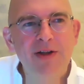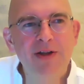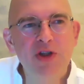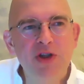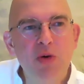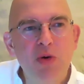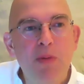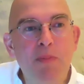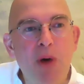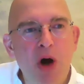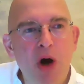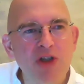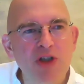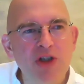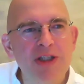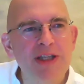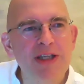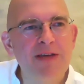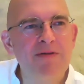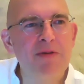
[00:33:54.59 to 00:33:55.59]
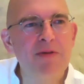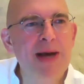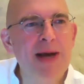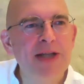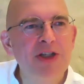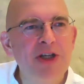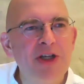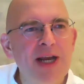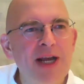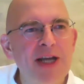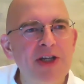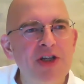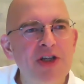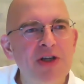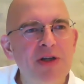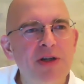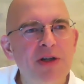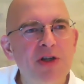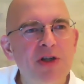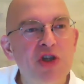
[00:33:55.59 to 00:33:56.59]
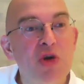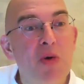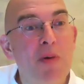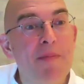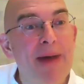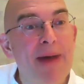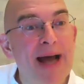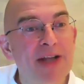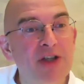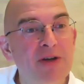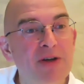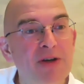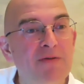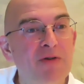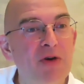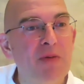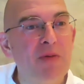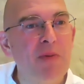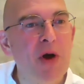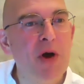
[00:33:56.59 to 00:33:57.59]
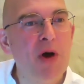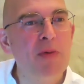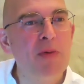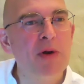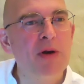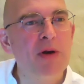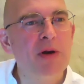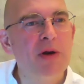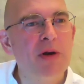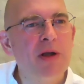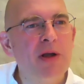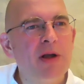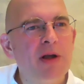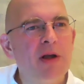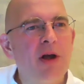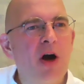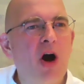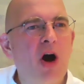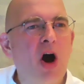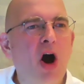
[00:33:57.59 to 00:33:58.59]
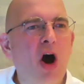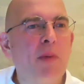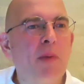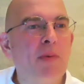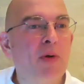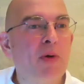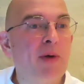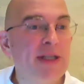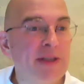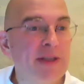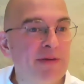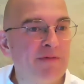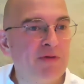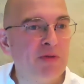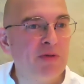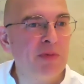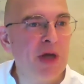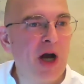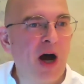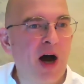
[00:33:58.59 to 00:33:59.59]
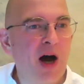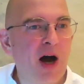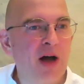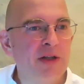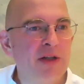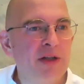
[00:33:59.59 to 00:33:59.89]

to a positive imagination. So imagine for a moment operating from your heart,